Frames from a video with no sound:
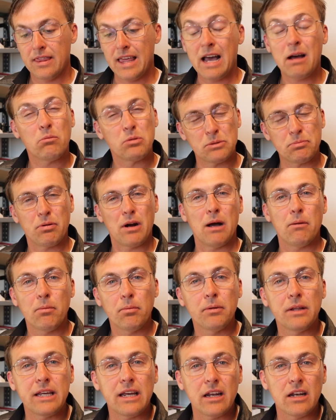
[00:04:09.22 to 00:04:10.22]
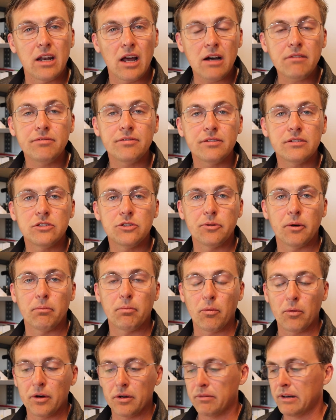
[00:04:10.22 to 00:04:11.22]
That was probably enough to
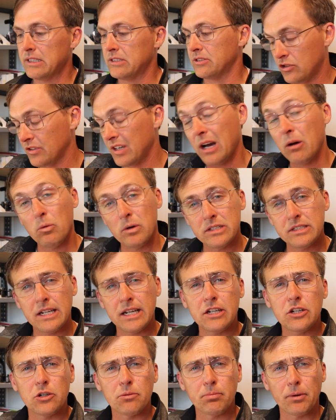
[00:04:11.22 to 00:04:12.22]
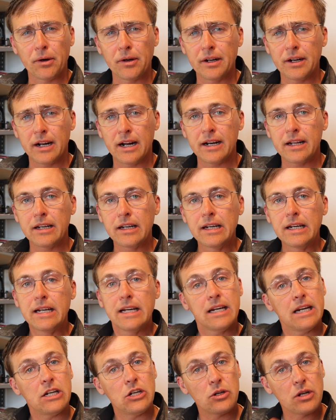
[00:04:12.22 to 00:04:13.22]
abort, right? So you got one tank, you're burning on it,
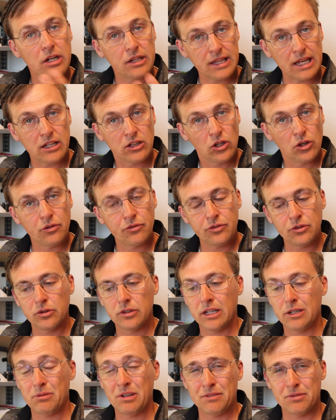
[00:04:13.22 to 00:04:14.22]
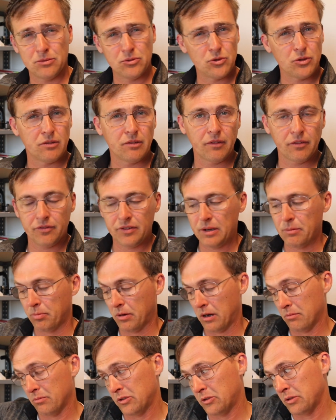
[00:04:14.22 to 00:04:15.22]
and you get that low fuel light. We have some sort of a feed
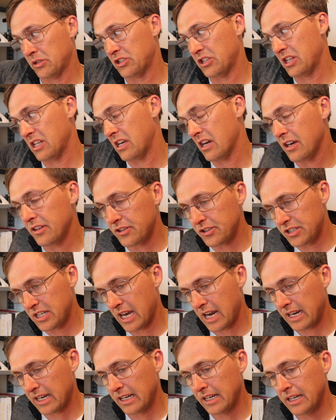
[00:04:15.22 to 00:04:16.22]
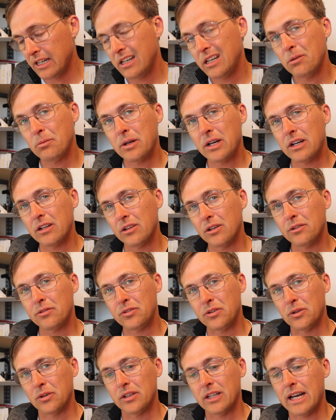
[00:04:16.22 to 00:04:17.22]
problem. We switch to the other tank, and we get a low
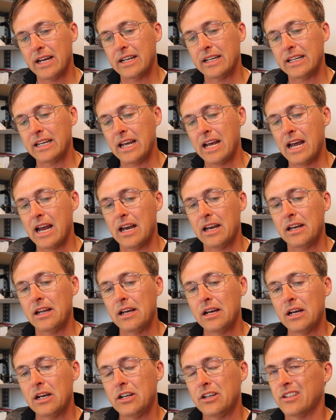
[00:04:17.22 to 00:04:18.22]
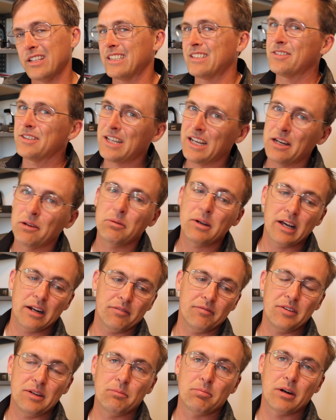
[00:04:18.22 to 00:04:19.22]
fuel light again. You're like, okay, we got
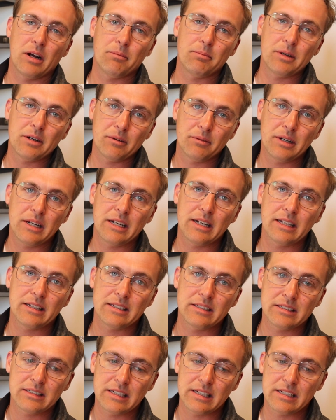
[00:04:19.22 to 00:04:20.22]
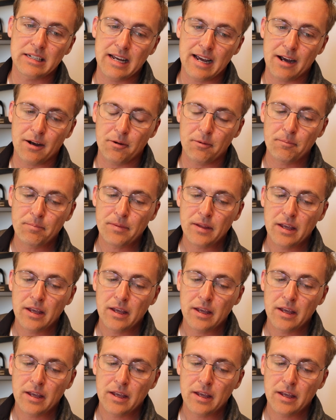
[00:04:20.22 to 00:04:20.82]
a feed problem here. We need to get this thing down.